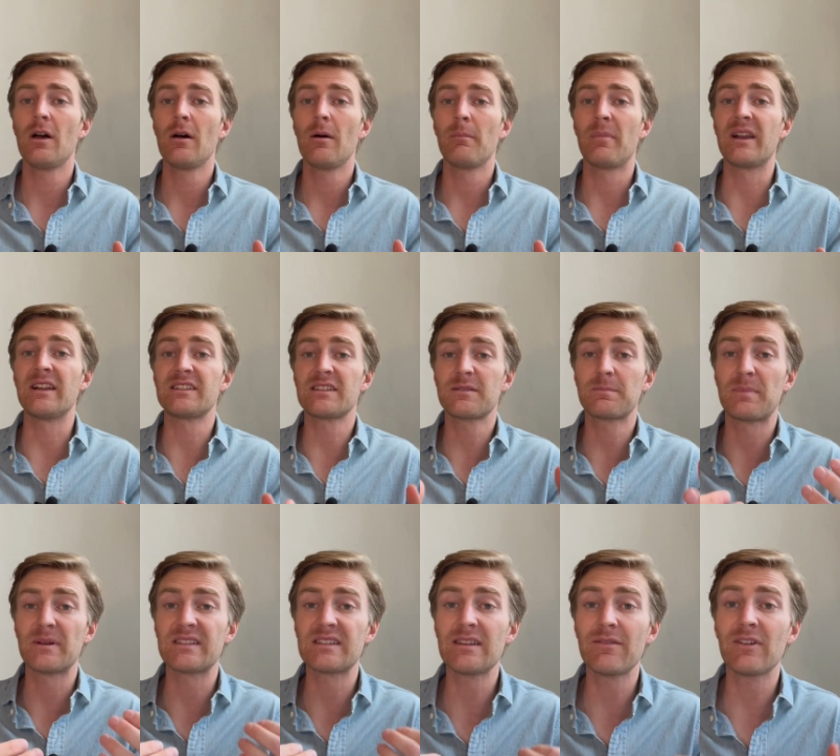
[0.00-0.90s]
but it's
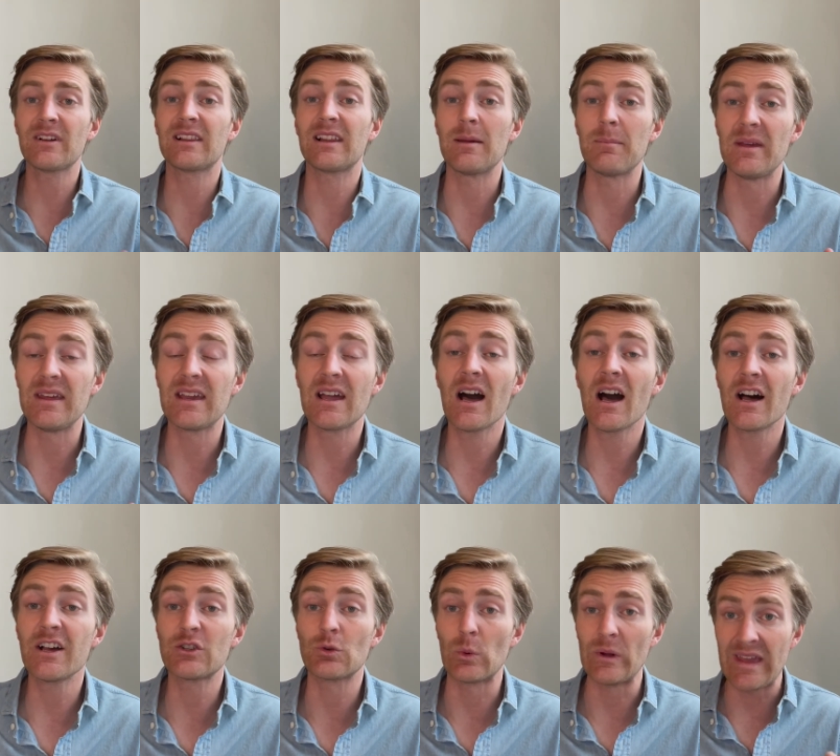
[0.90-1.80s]
specifically
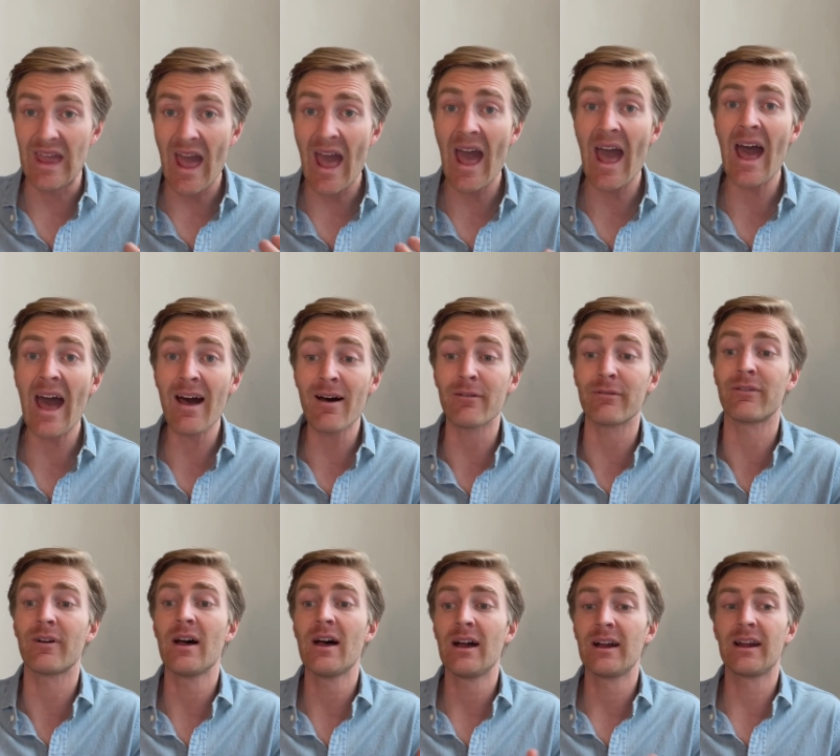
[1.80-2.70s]
because we have
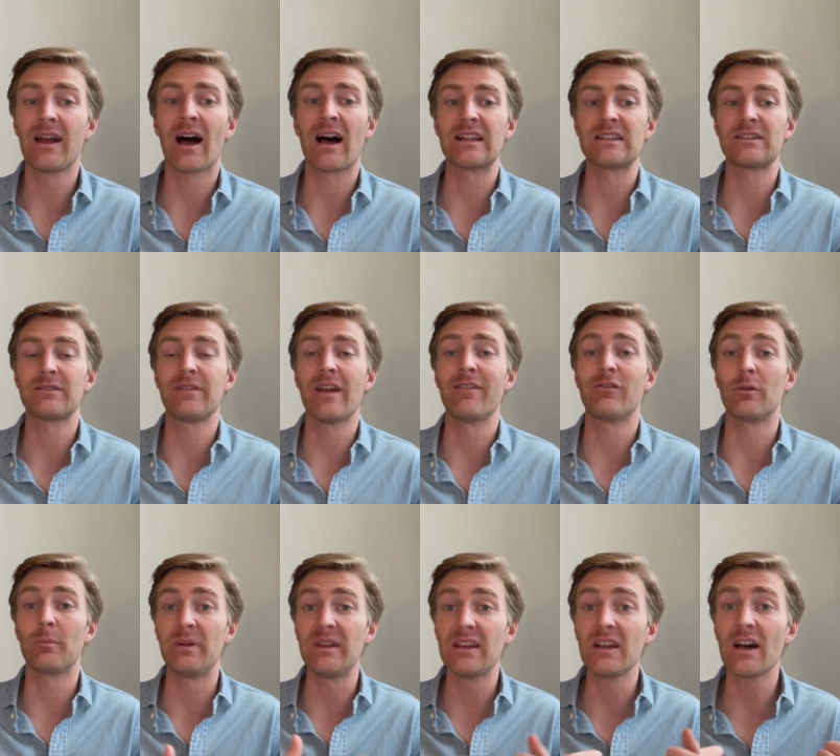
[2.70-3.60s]
God's favor,
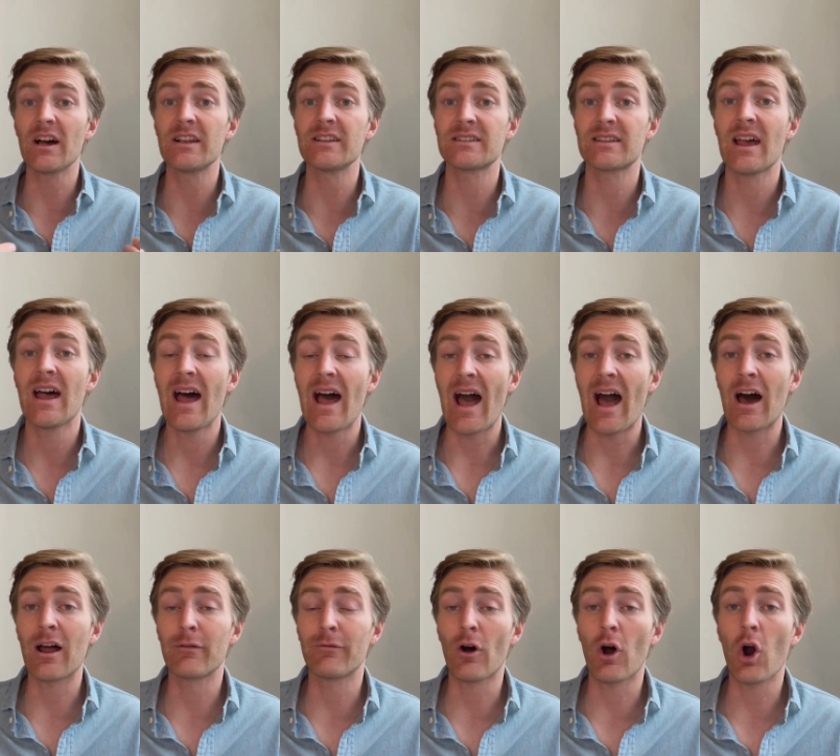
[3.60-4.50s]
because
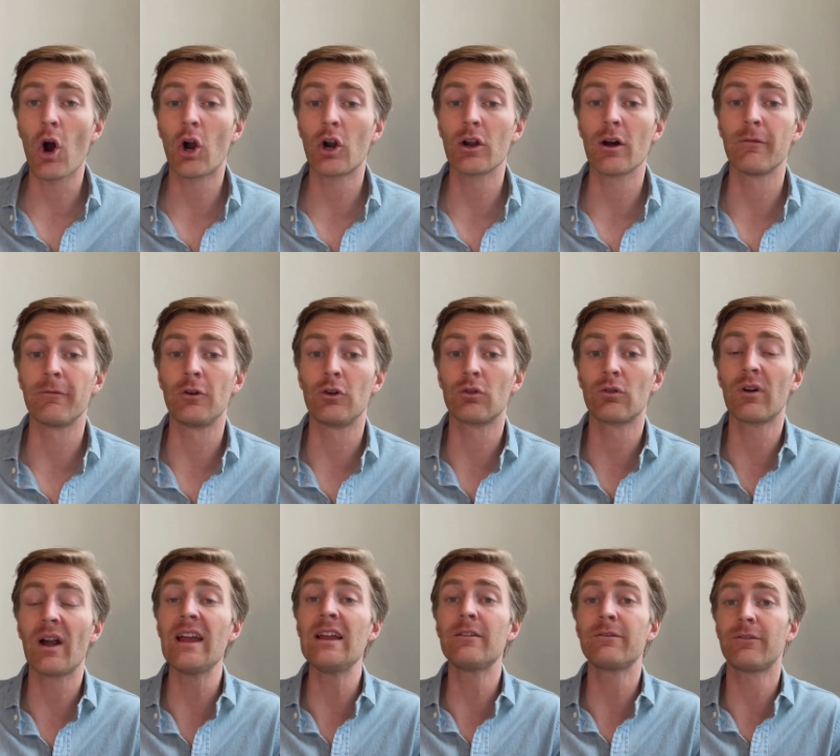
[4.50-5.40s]
out of a heart of
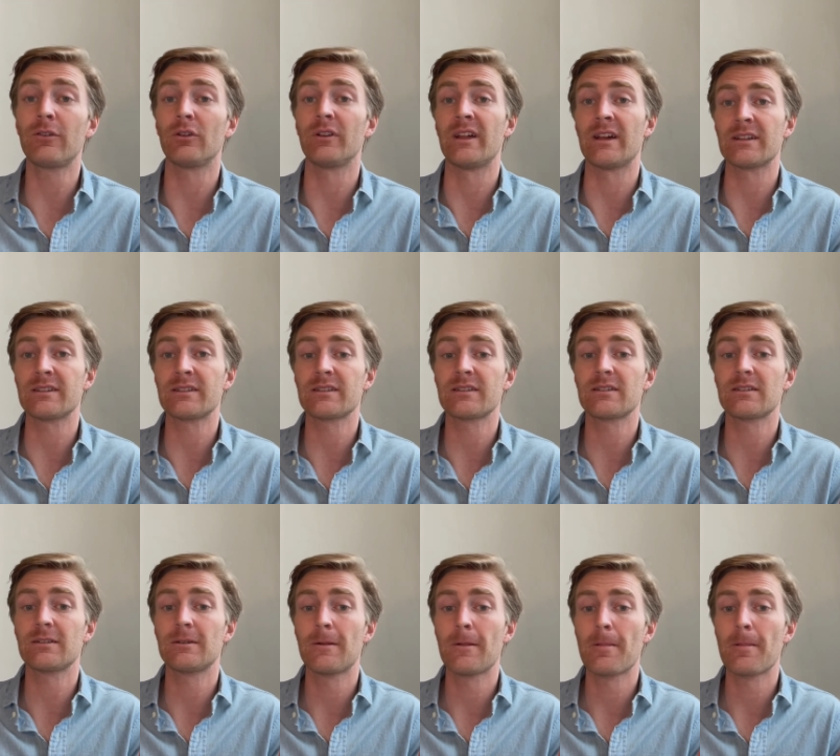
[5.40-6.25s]
gratefulness